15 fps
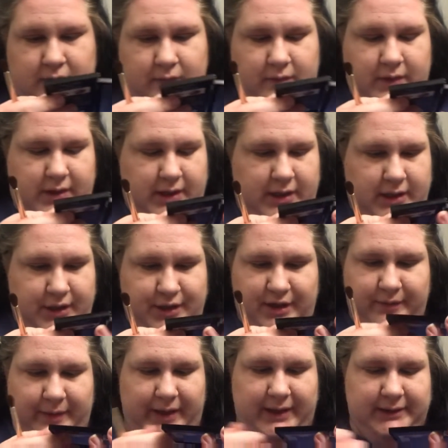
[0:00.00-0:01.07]
we're gonna
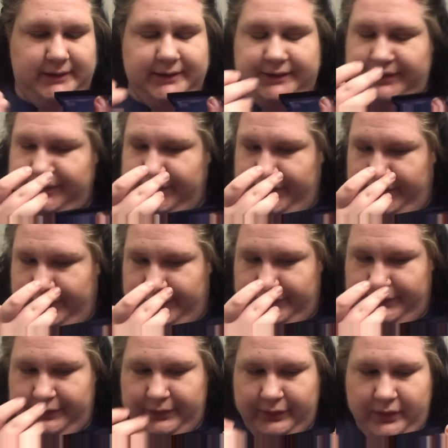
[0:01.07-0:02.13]
go
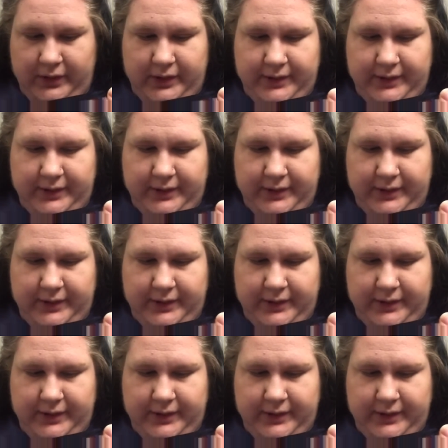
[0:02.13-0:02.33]
into